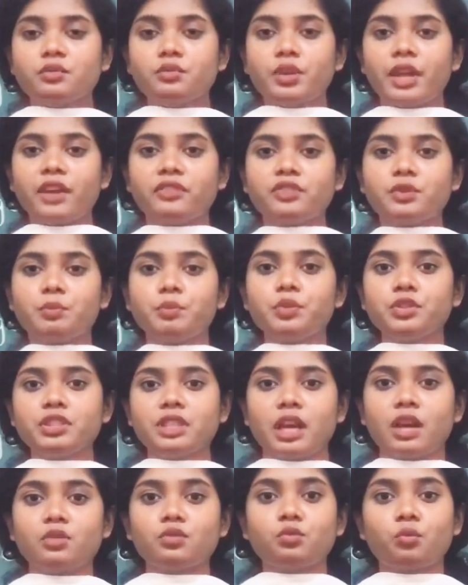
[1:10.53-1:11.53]
we have to put
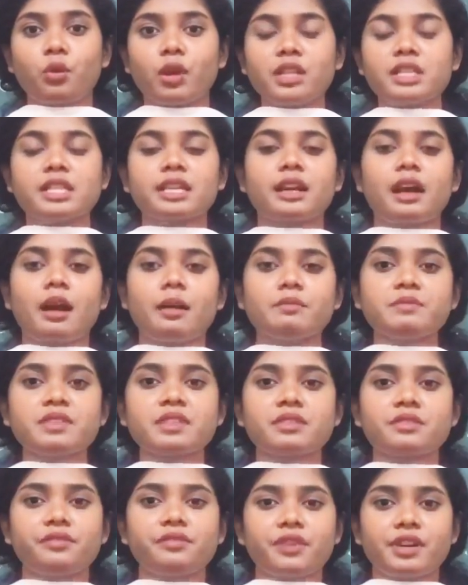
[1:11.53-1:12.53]
down what
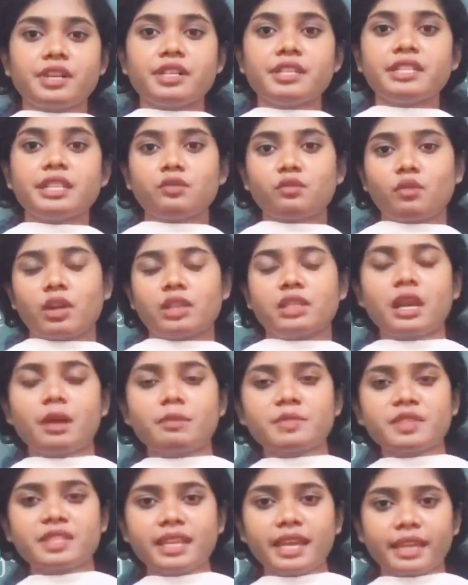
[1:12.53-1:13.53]
comes first and what
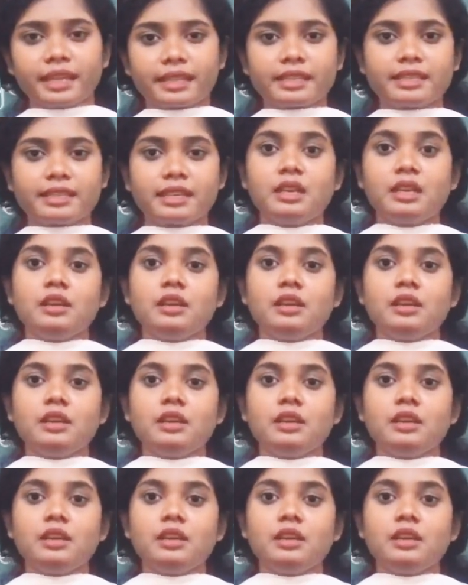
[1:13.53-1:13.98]
comes next,